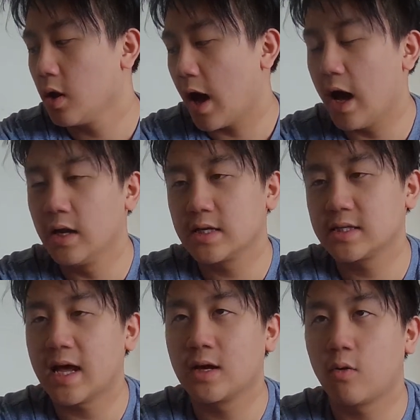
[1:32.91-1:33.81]
I
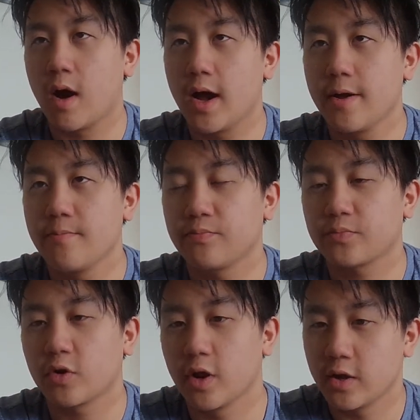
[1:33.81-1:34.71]
understand why
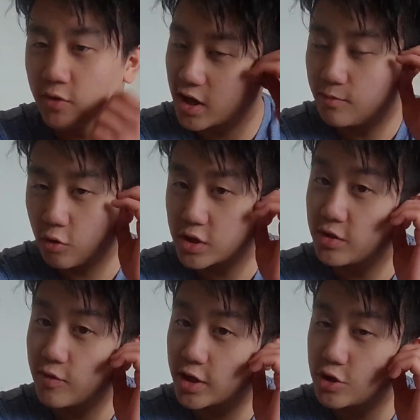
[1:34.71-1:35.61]
in Rick and Morty
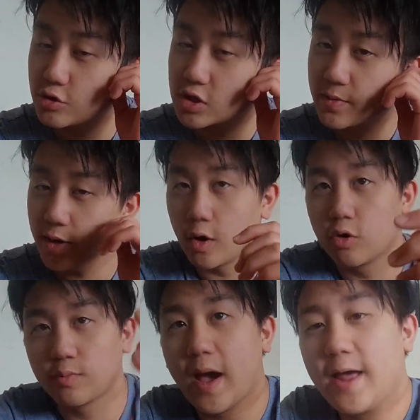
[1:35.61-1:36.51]
Rick chooses to be an
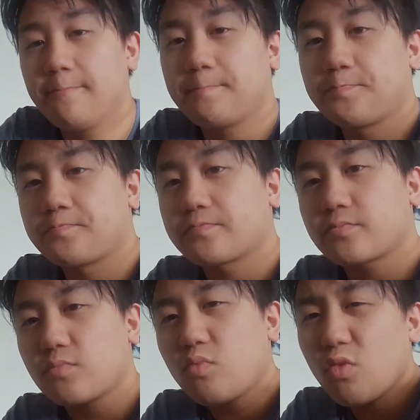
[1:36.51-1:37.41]
old man
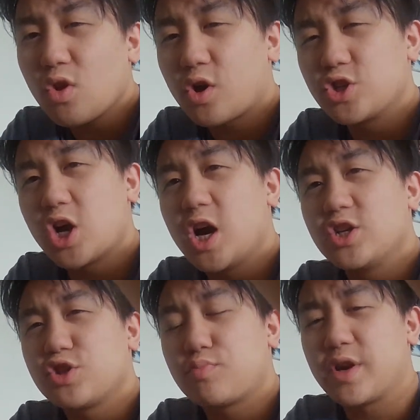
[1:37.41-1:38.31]
because your
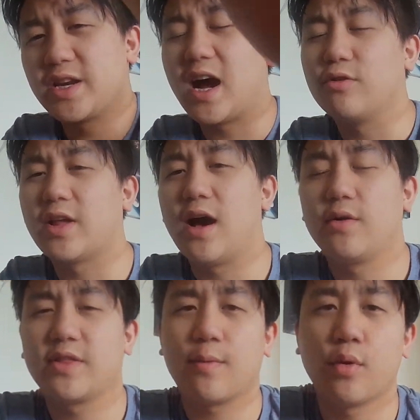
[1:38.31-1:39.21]
urges are pretty dialed down
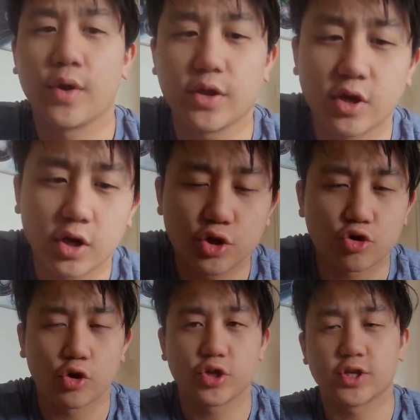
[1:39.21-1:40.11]
at that point. You can
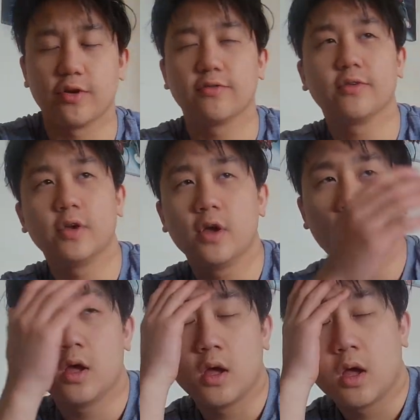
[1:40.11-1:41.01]
control yourself.
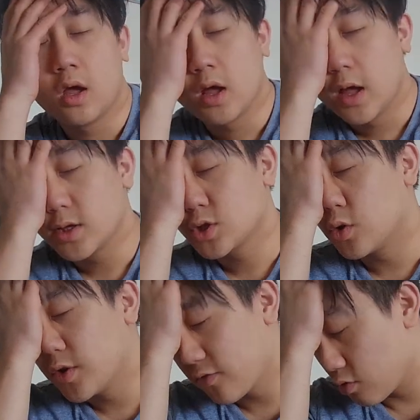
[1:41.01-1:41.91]
It's so
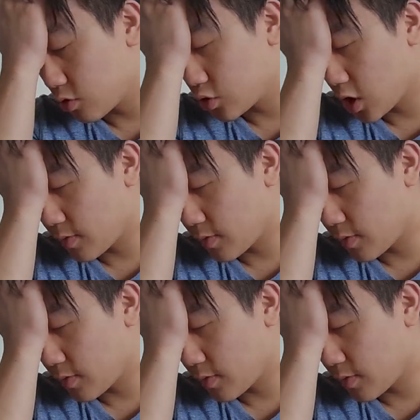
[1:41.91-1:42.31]
difficult controlling